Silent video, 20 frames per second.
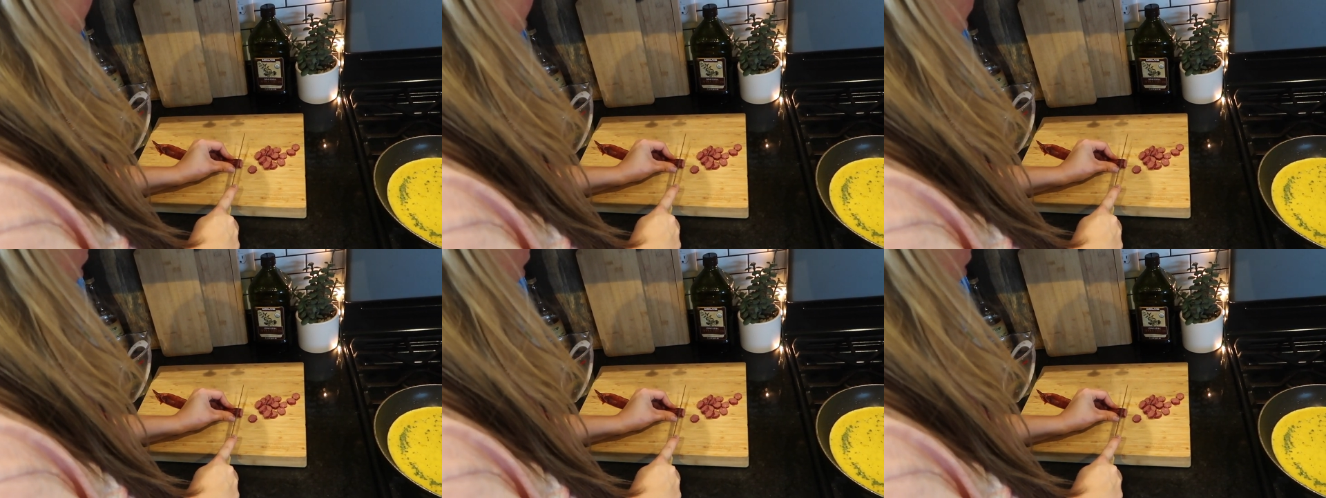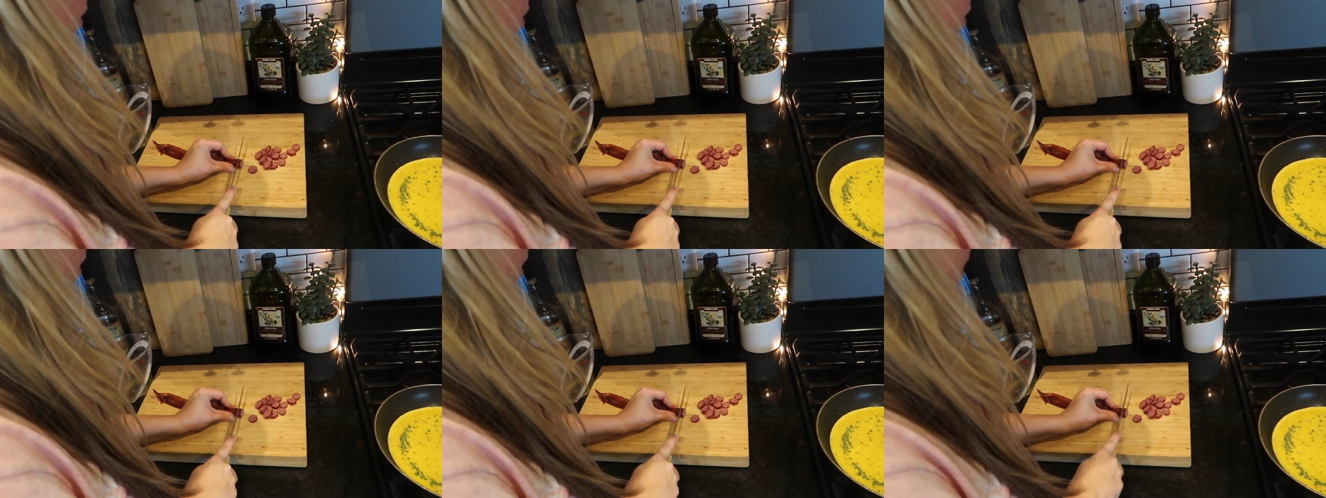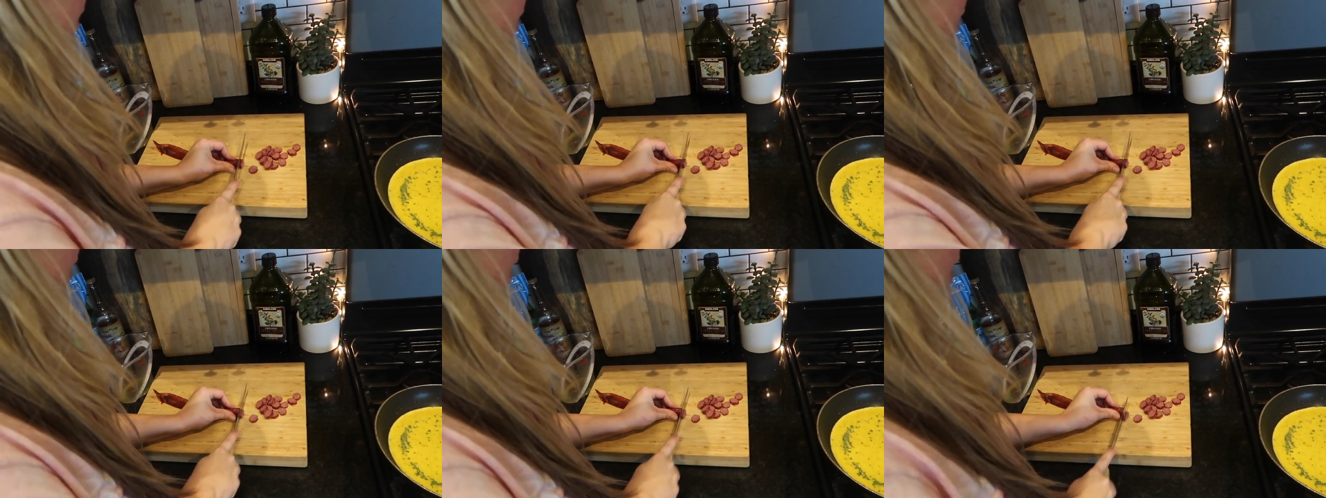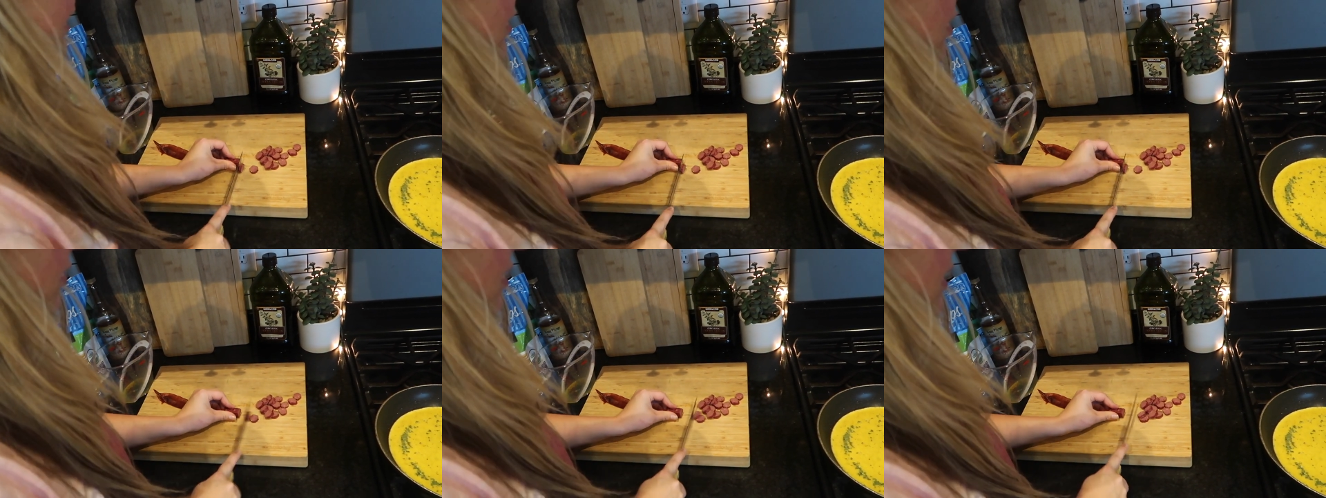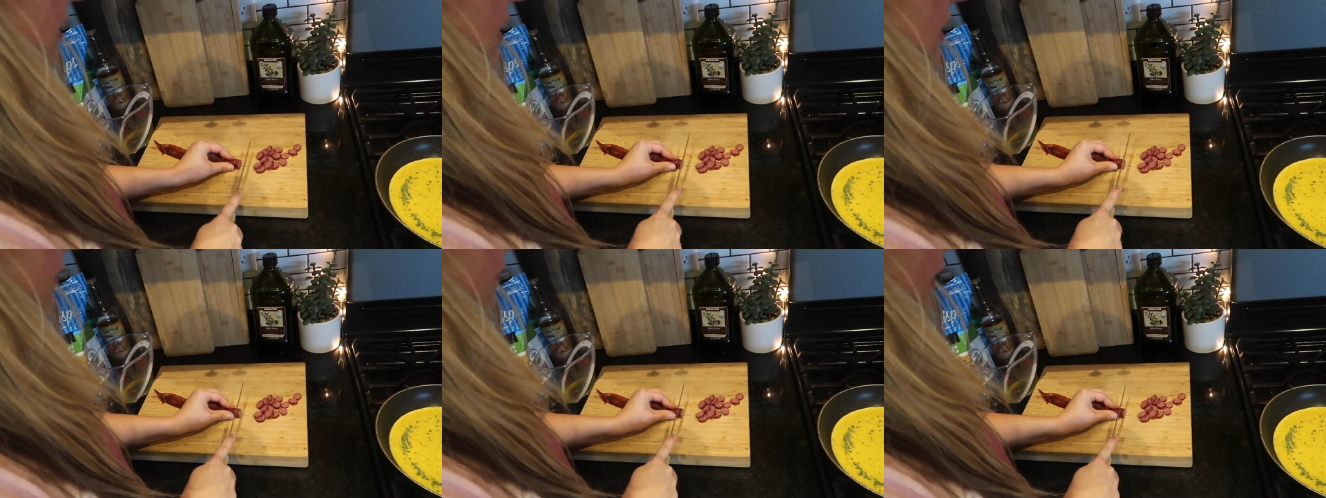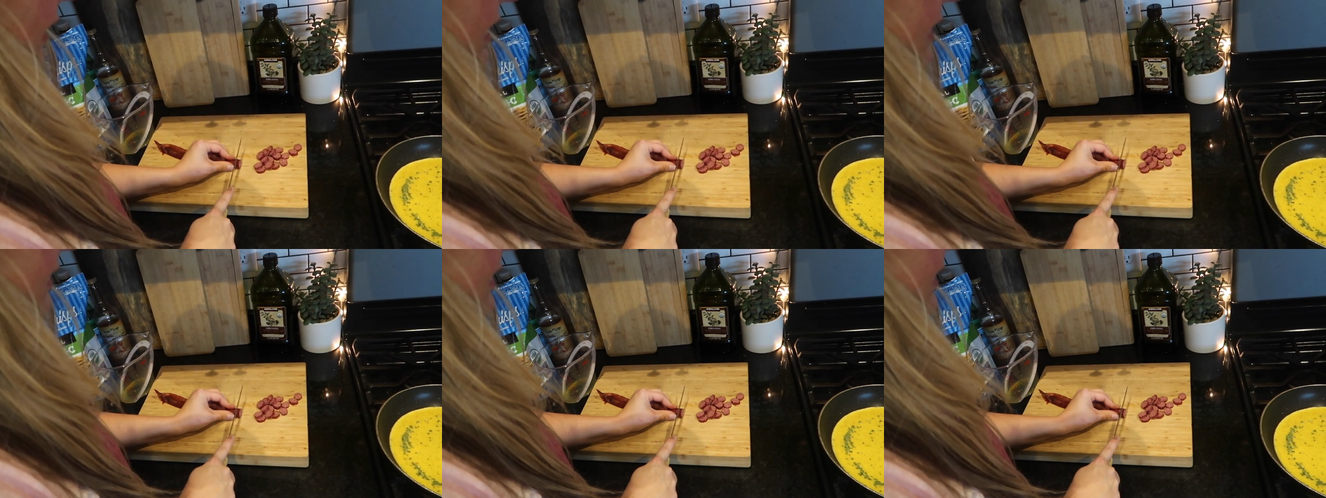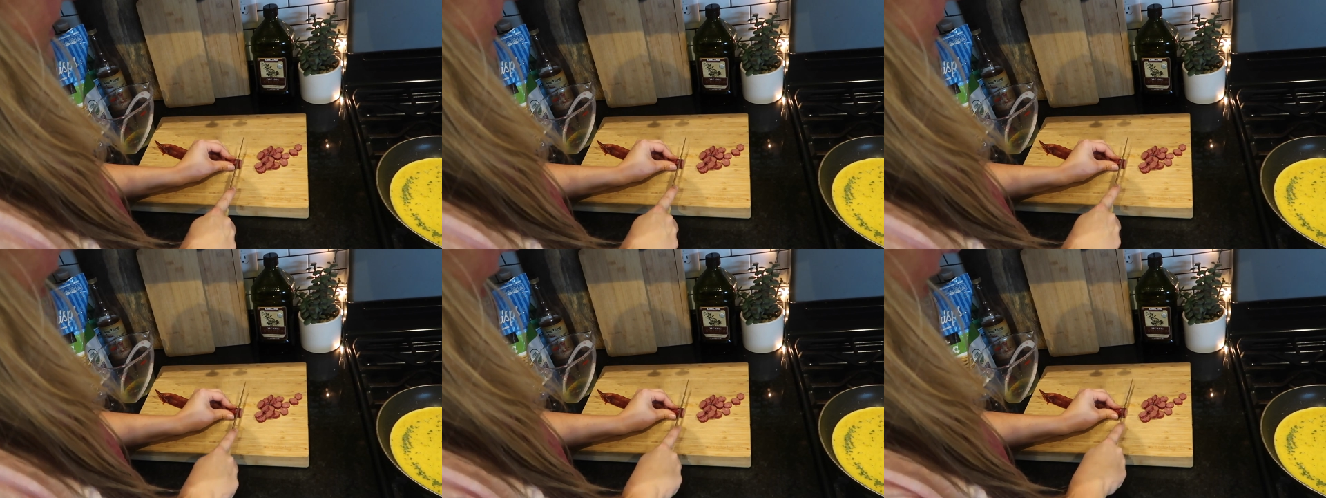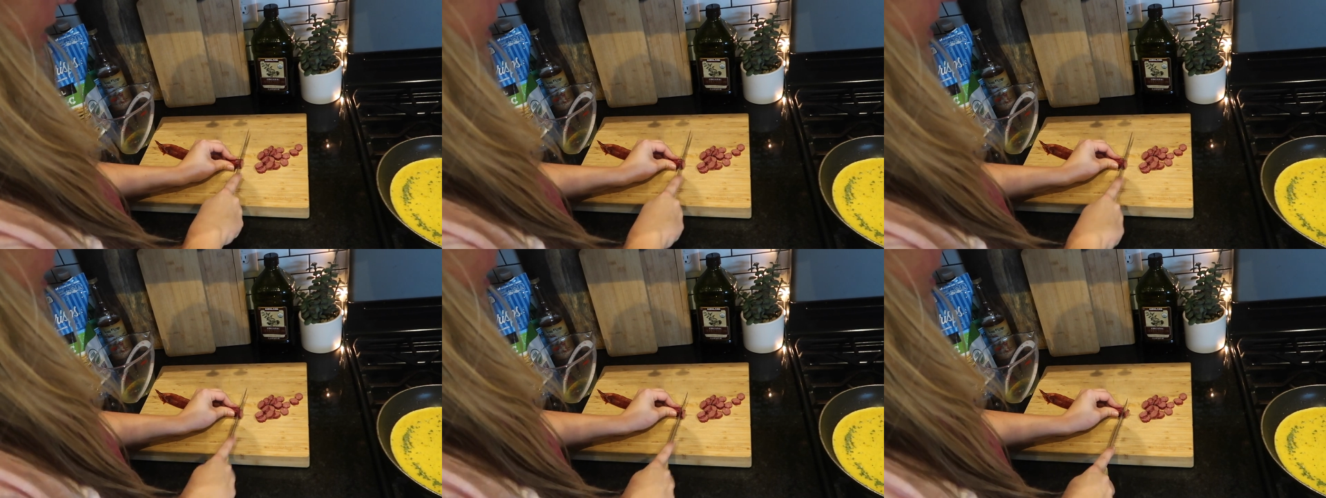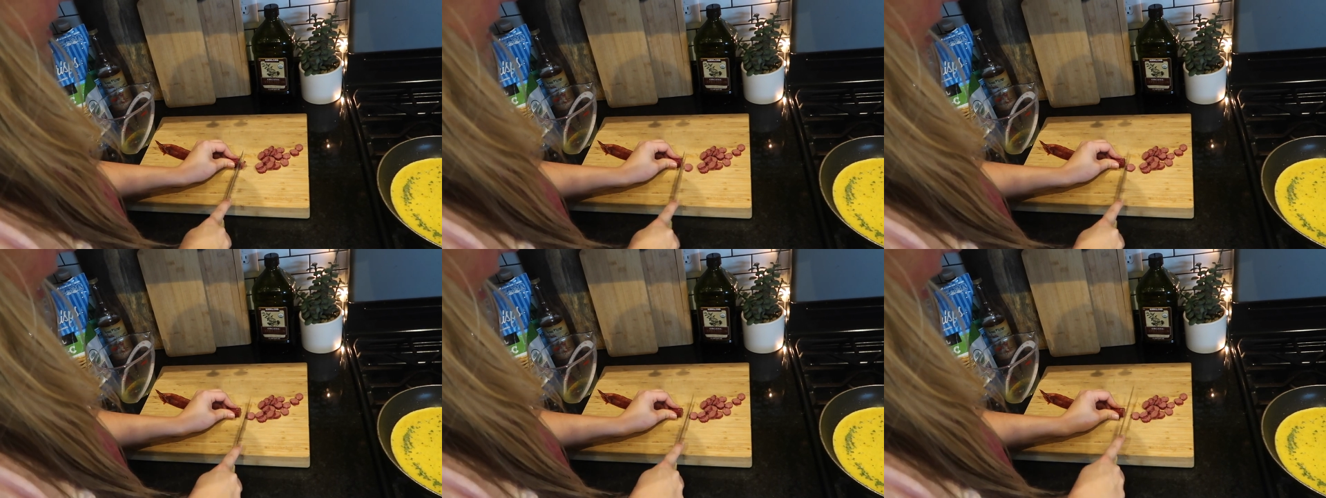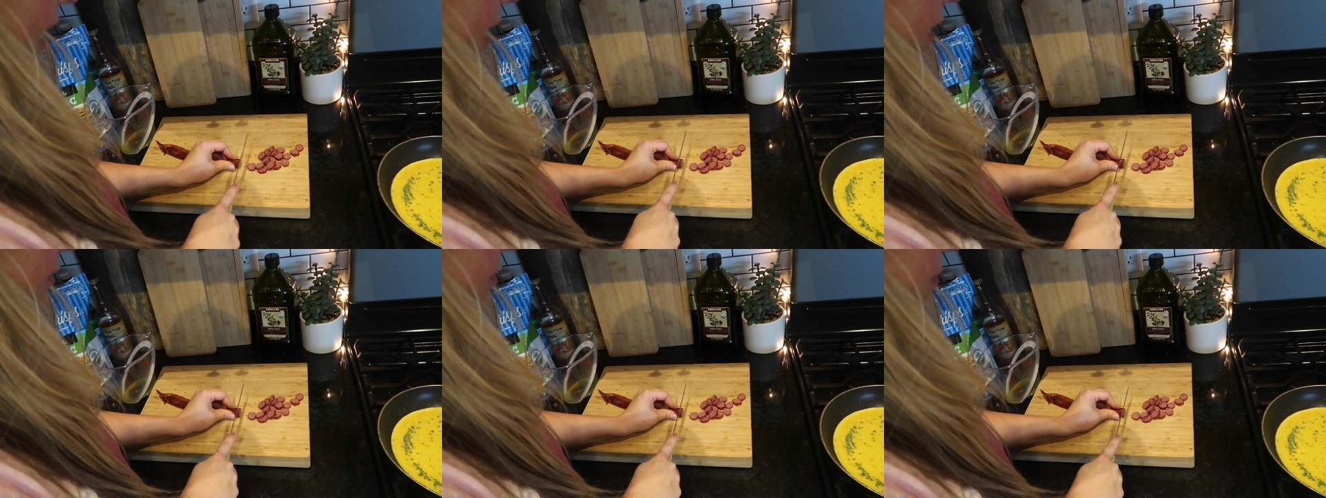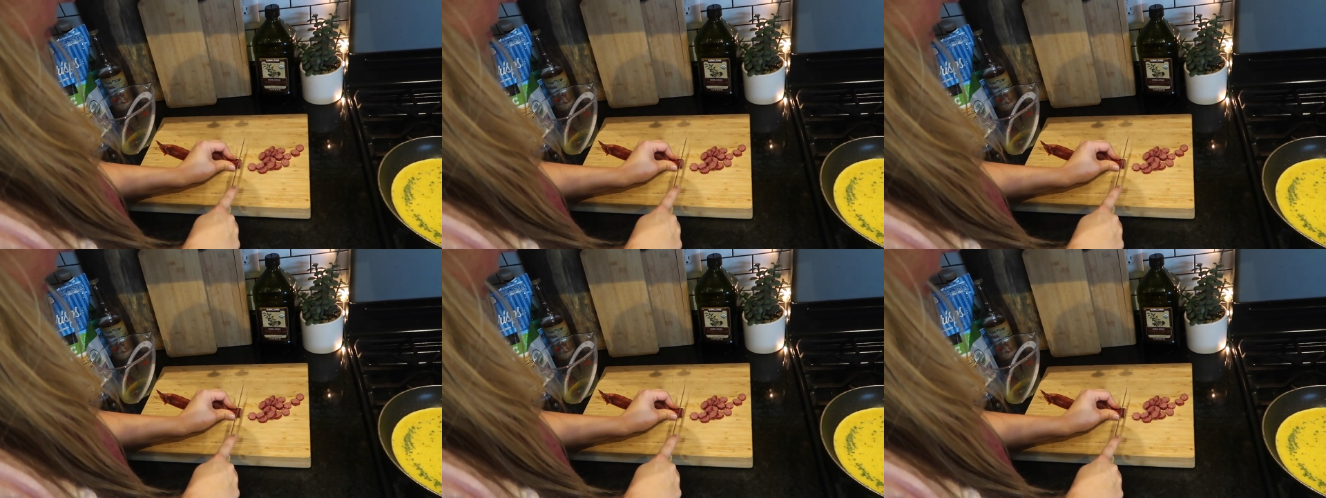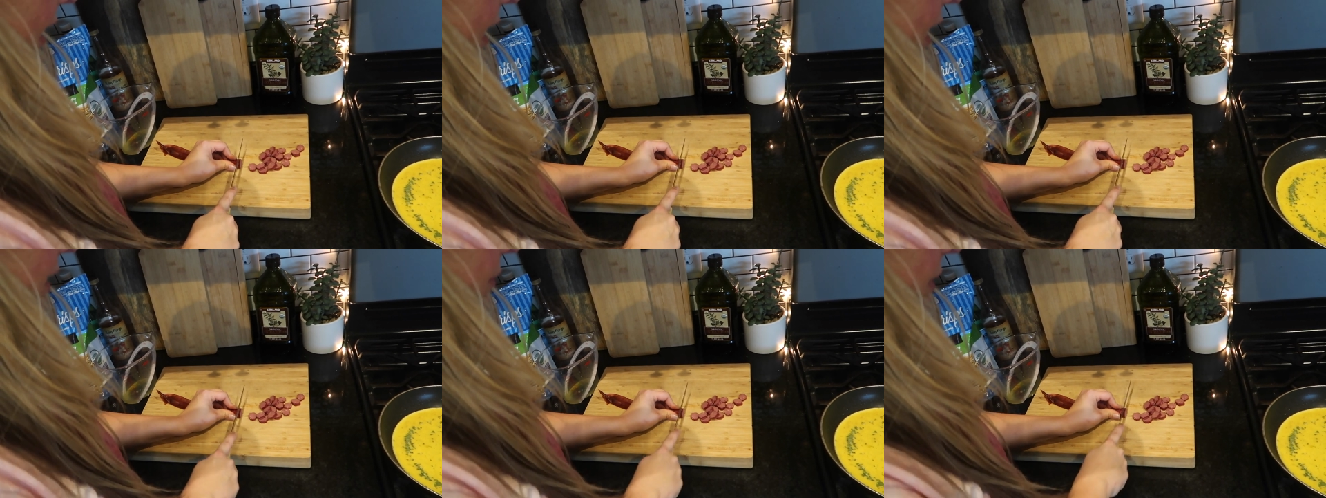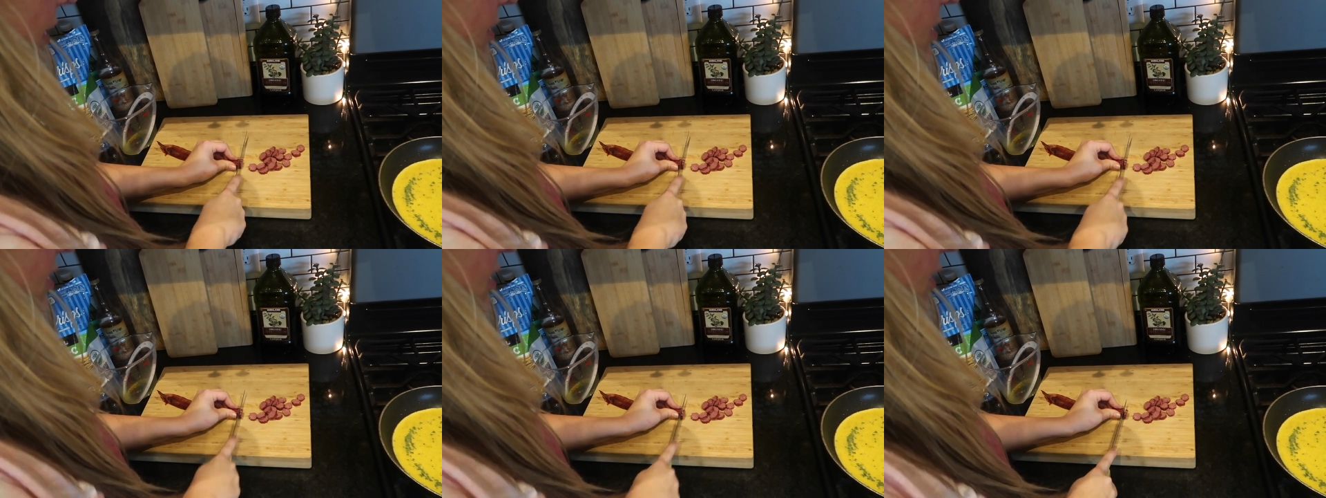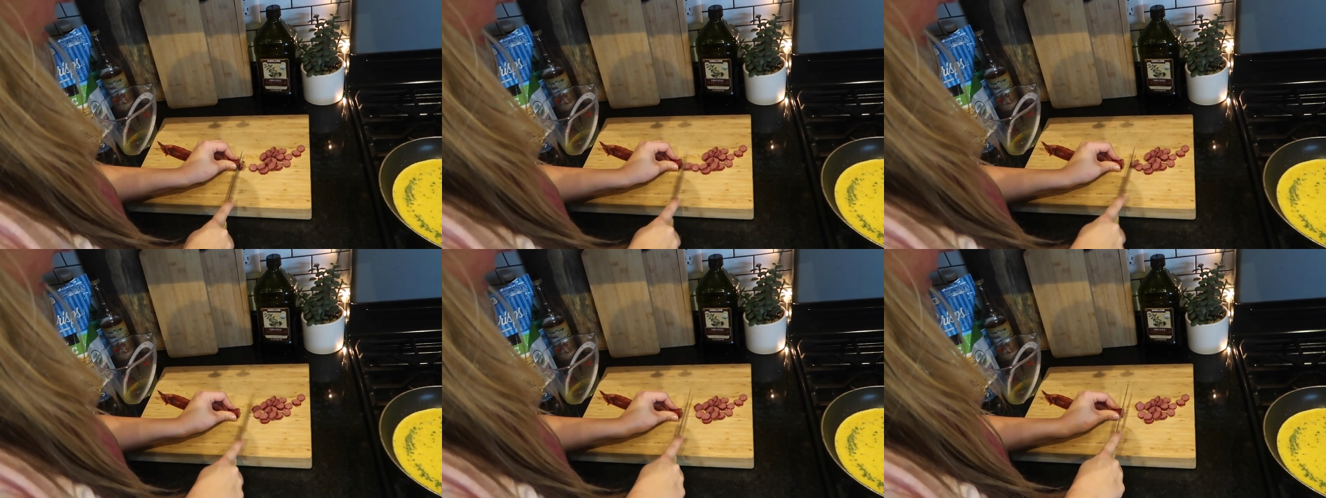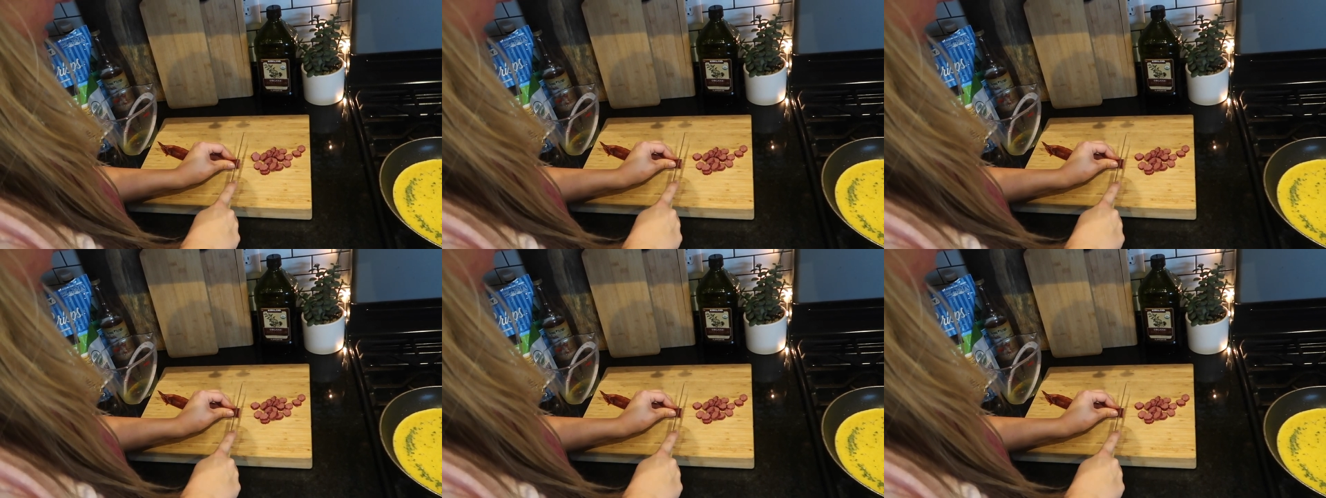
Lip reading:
(no speaker visible)